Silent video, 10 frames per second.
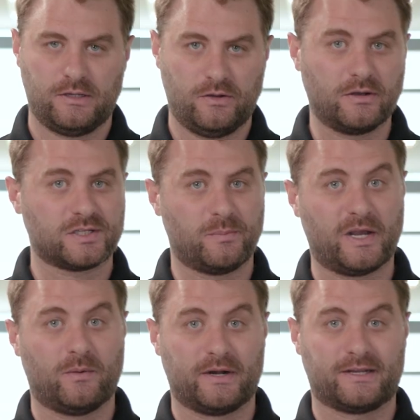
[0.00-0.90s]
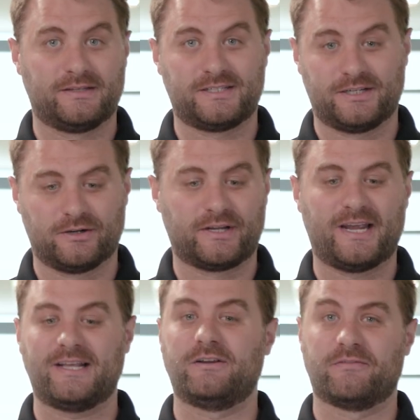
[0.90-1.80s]
You also might want to consider
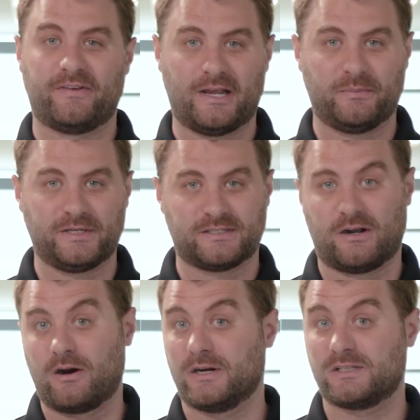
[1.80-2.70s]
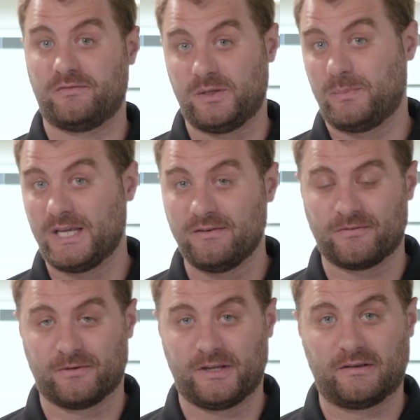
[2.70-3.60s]
getting your families to R S V P
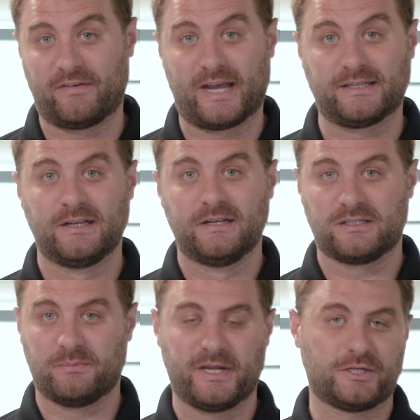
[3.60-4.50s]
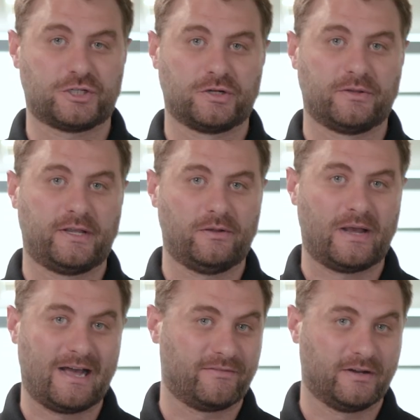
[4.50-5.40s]
for the event to make sure that you
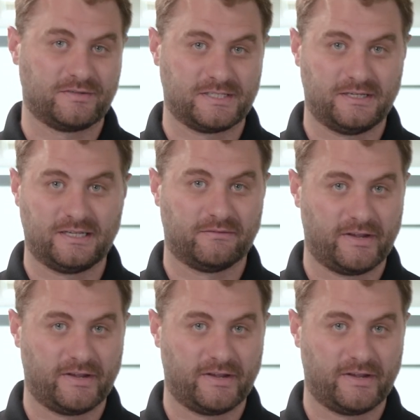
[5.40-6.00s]
have enough seating